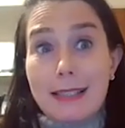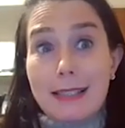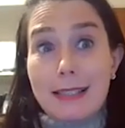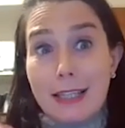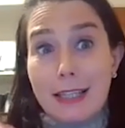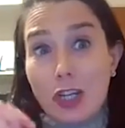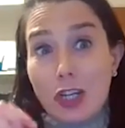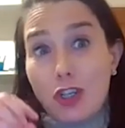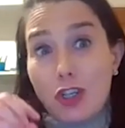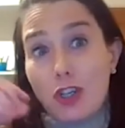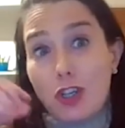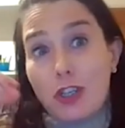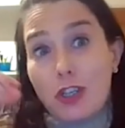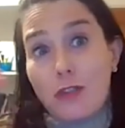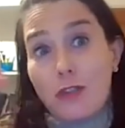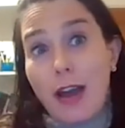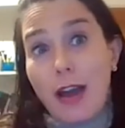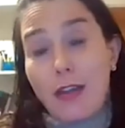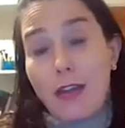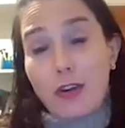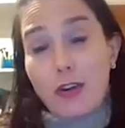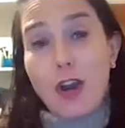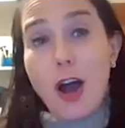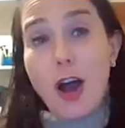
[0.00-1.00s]
Teachers have
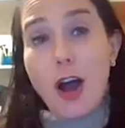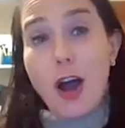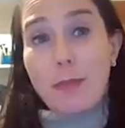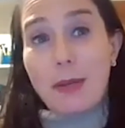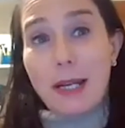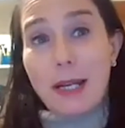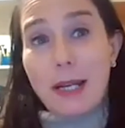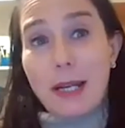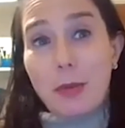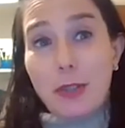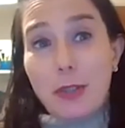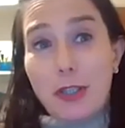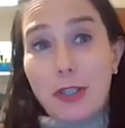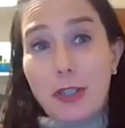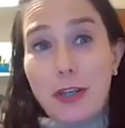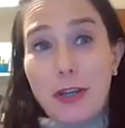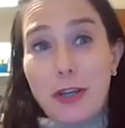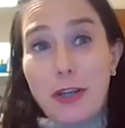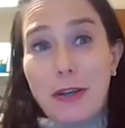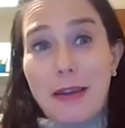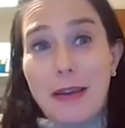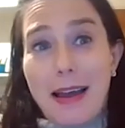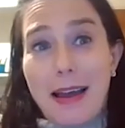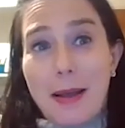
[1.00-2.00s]
either not been able
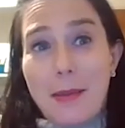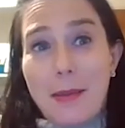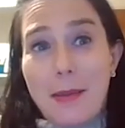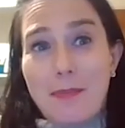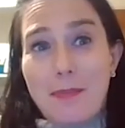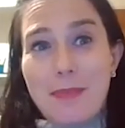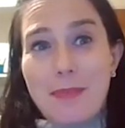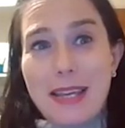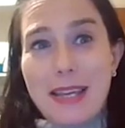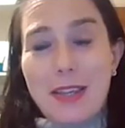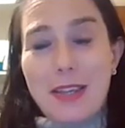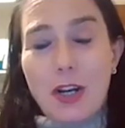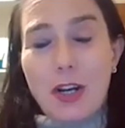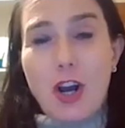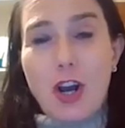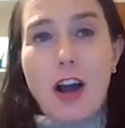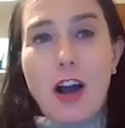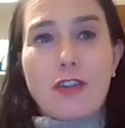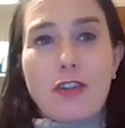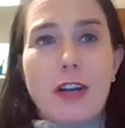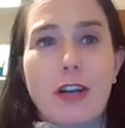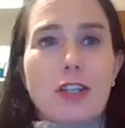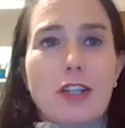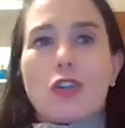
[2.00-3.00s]
to meet their
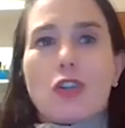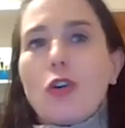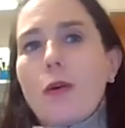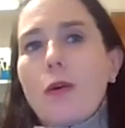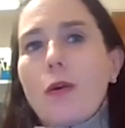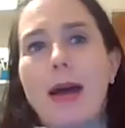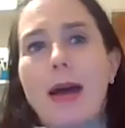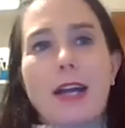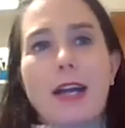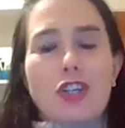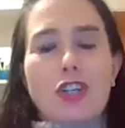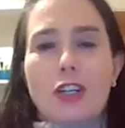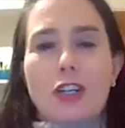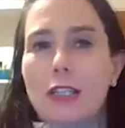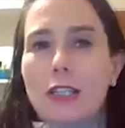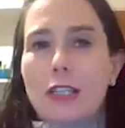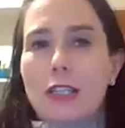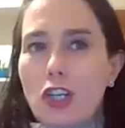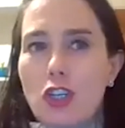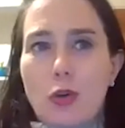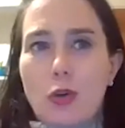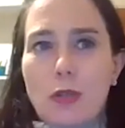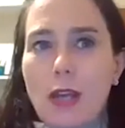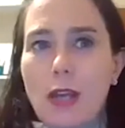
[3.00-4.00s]
contracts. So imagine a
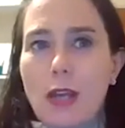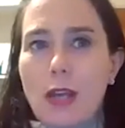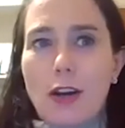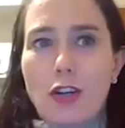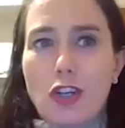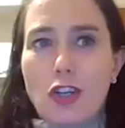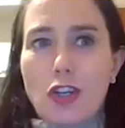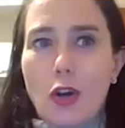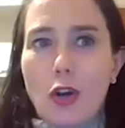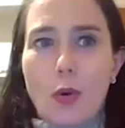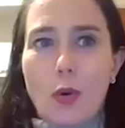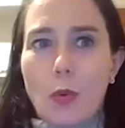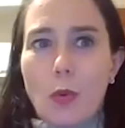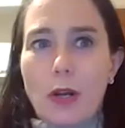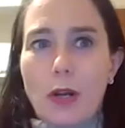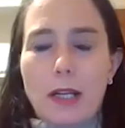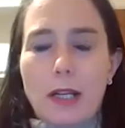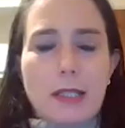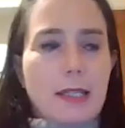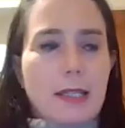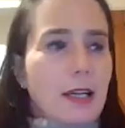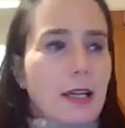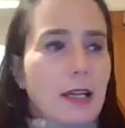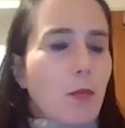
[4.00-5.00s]
teacher was hired to go and work
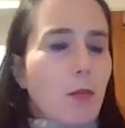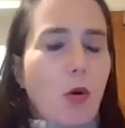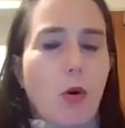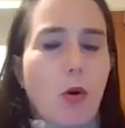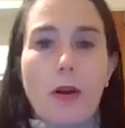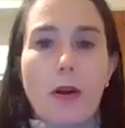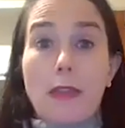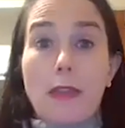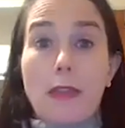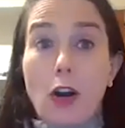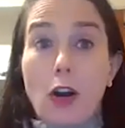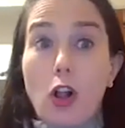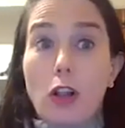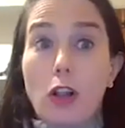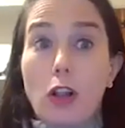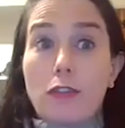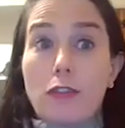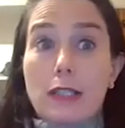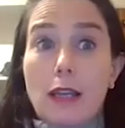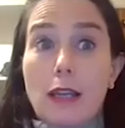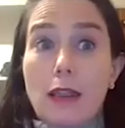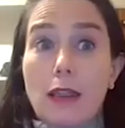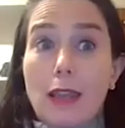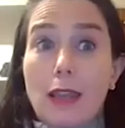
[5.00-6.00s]
in Singapore and then all of
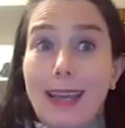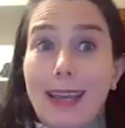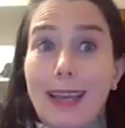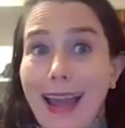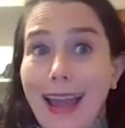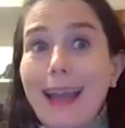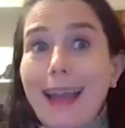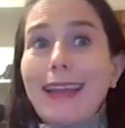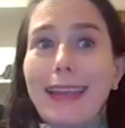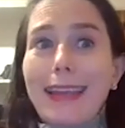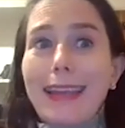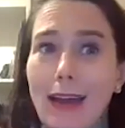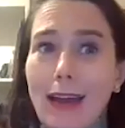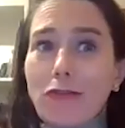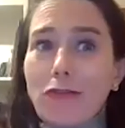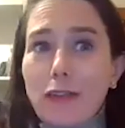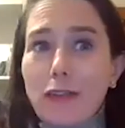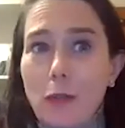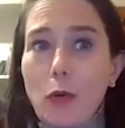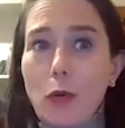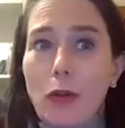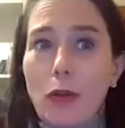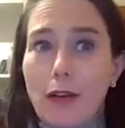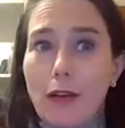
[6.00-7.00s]
a sudden they can't get
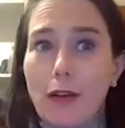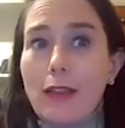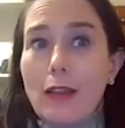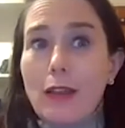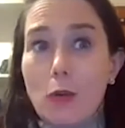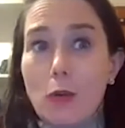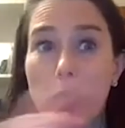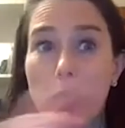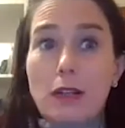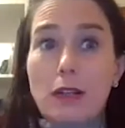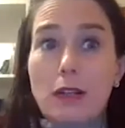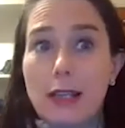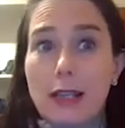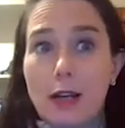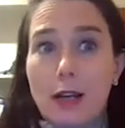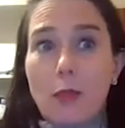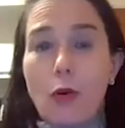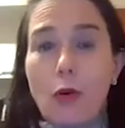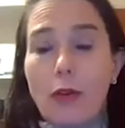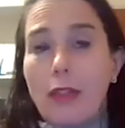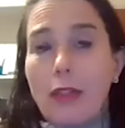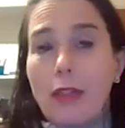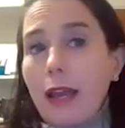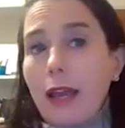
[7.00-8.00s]
from where they were to
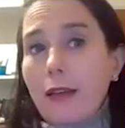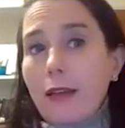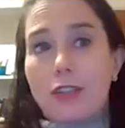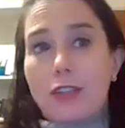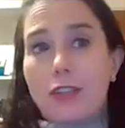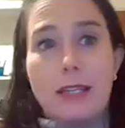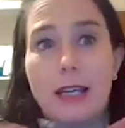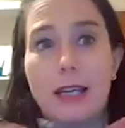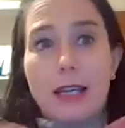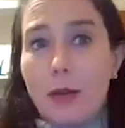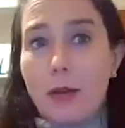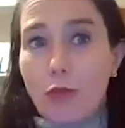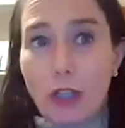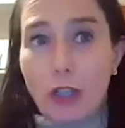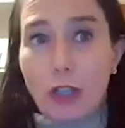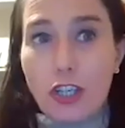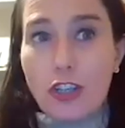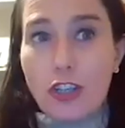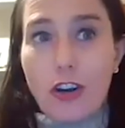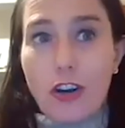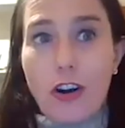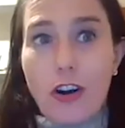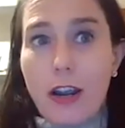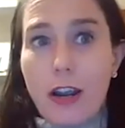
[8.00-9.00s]
Singapore and they have to say, I'm really
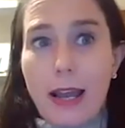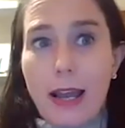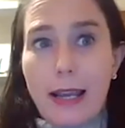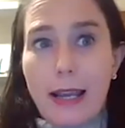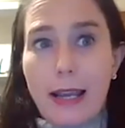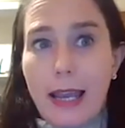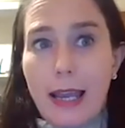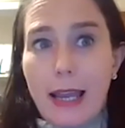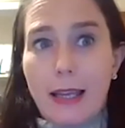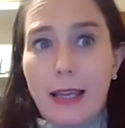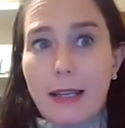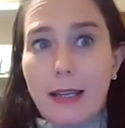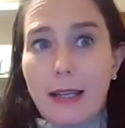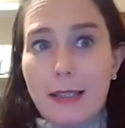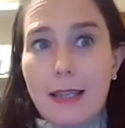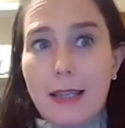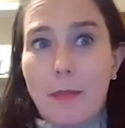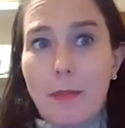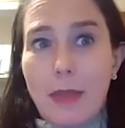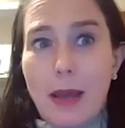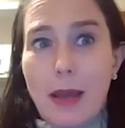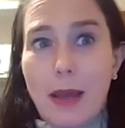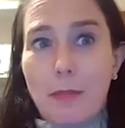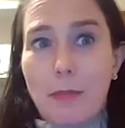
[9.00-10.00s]
sorry, I can't
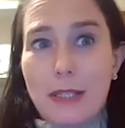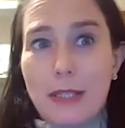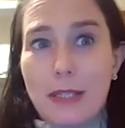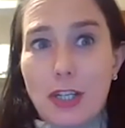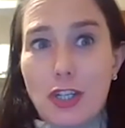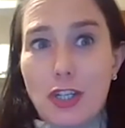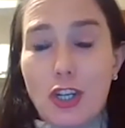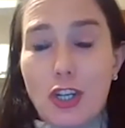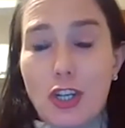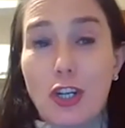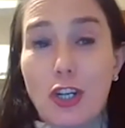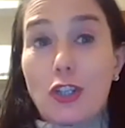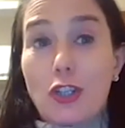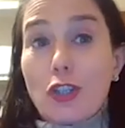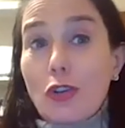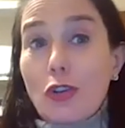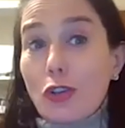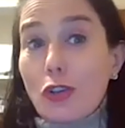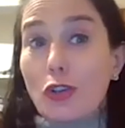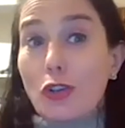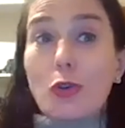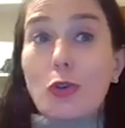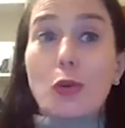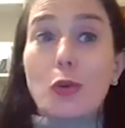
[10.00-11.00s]
accept that position. And so
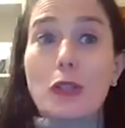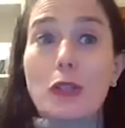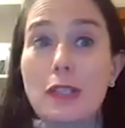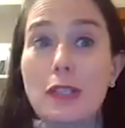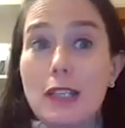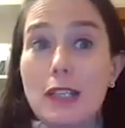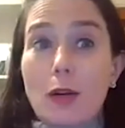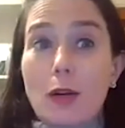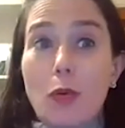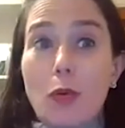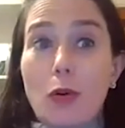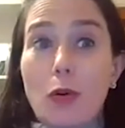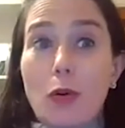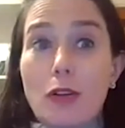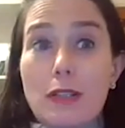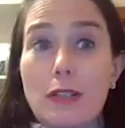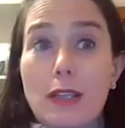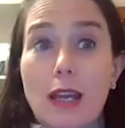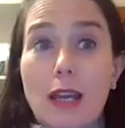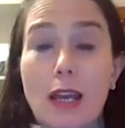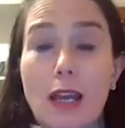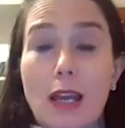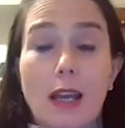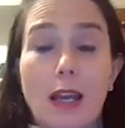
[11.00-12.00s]
the school in Singapore
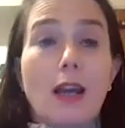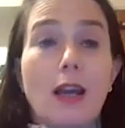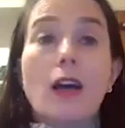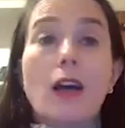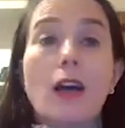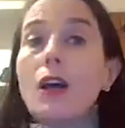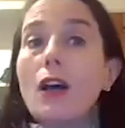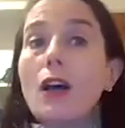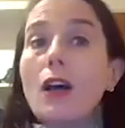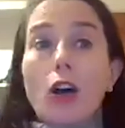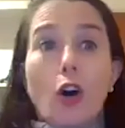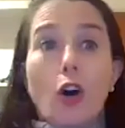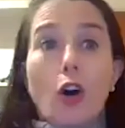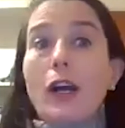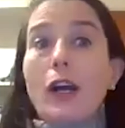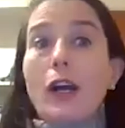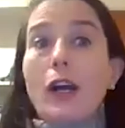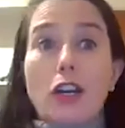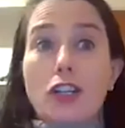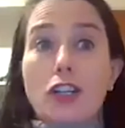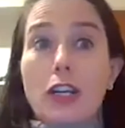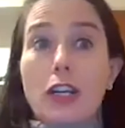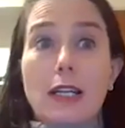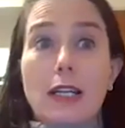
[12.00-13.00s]
is saying, oh my
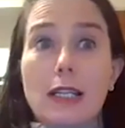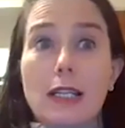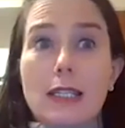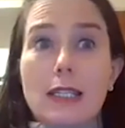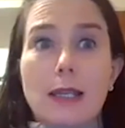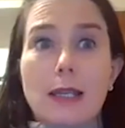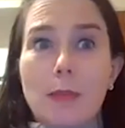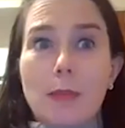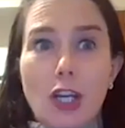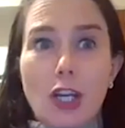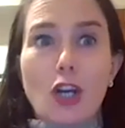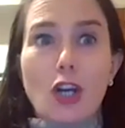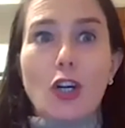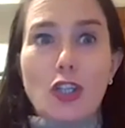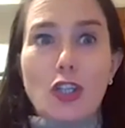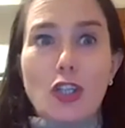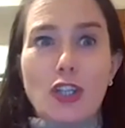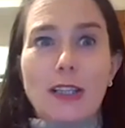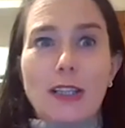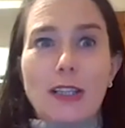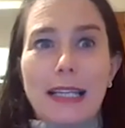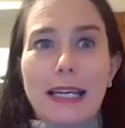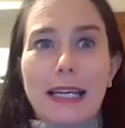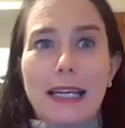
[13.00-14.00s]
gosh, I need somebody
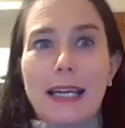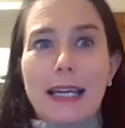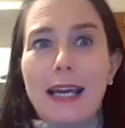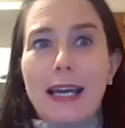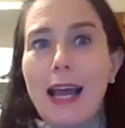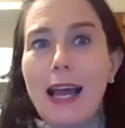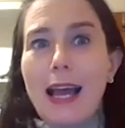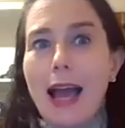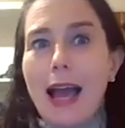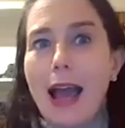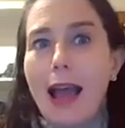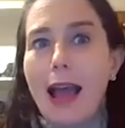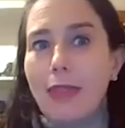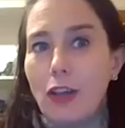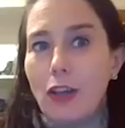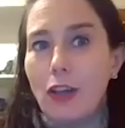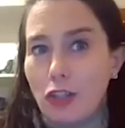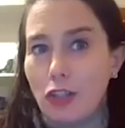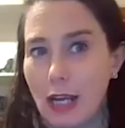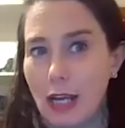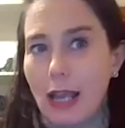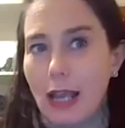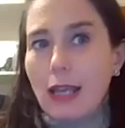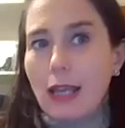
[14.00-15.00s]
urgently. And
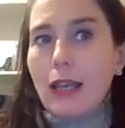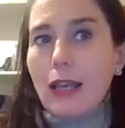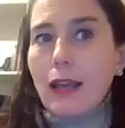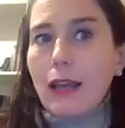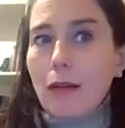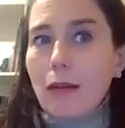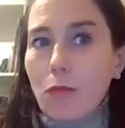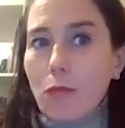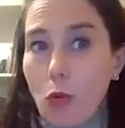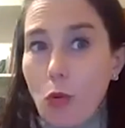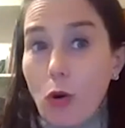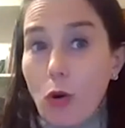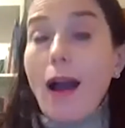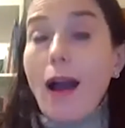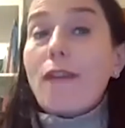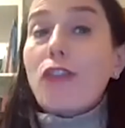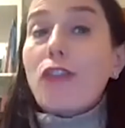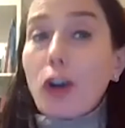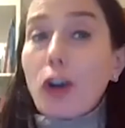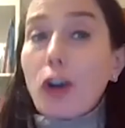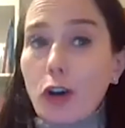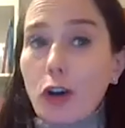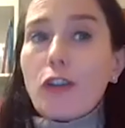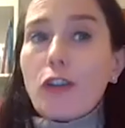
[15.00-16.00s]
they're taking more,
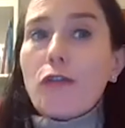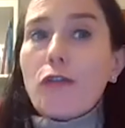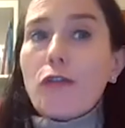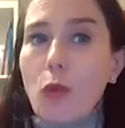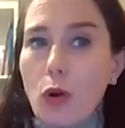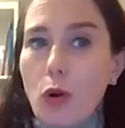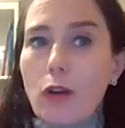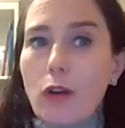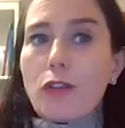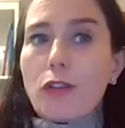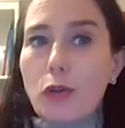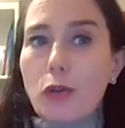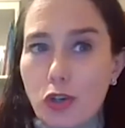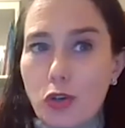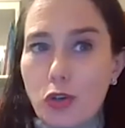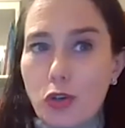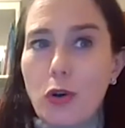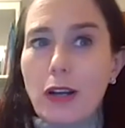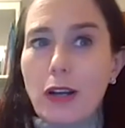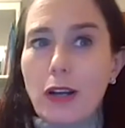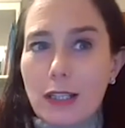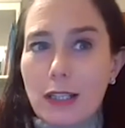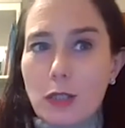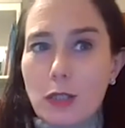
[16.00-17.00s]
I've heard of more of those
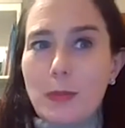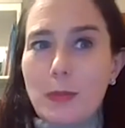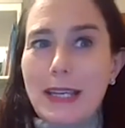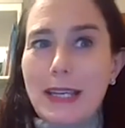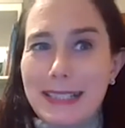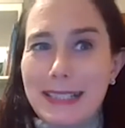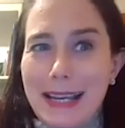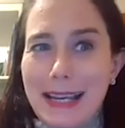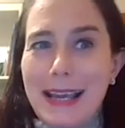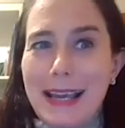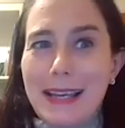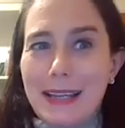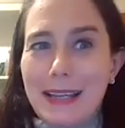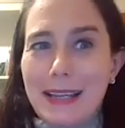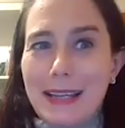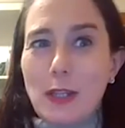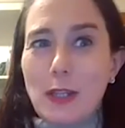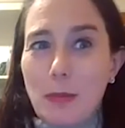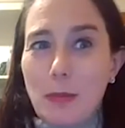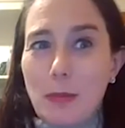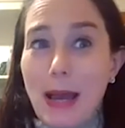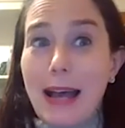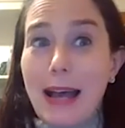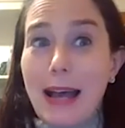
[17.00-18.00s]
shortcuts being taken
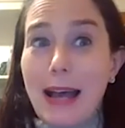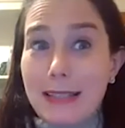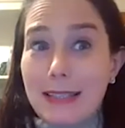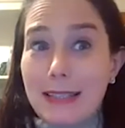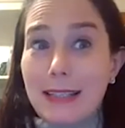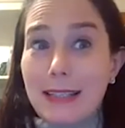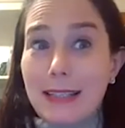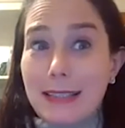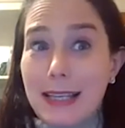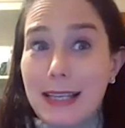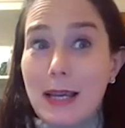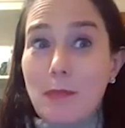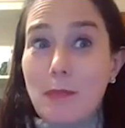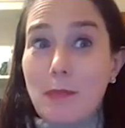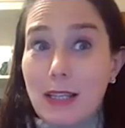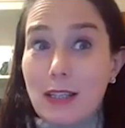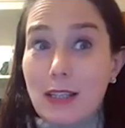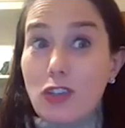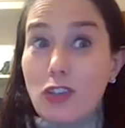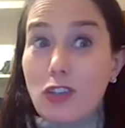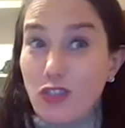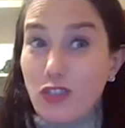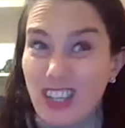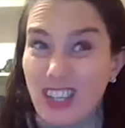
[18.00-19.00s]
in the past 6-8
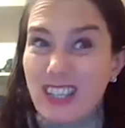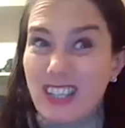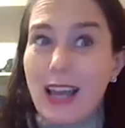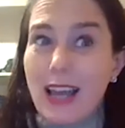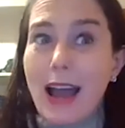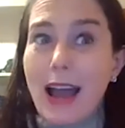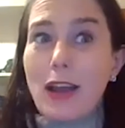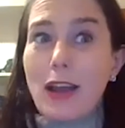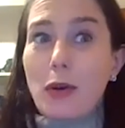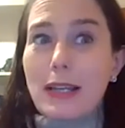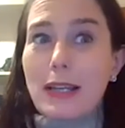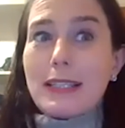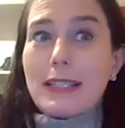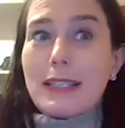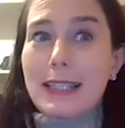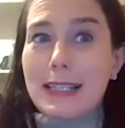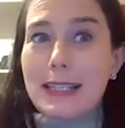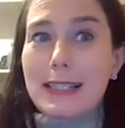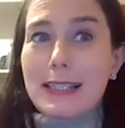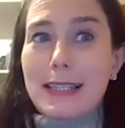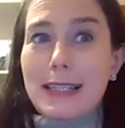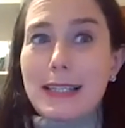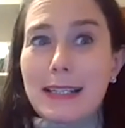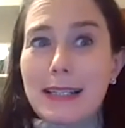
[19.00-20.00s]
months for this hiring
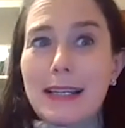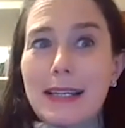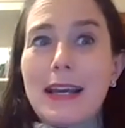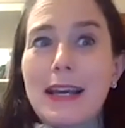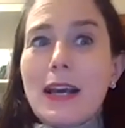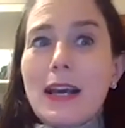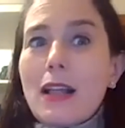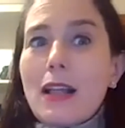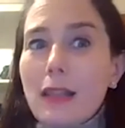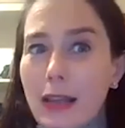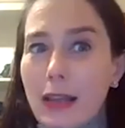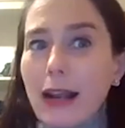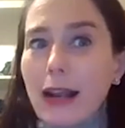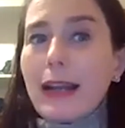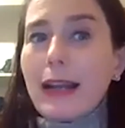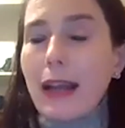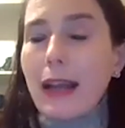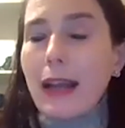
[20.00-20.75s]
season than okay.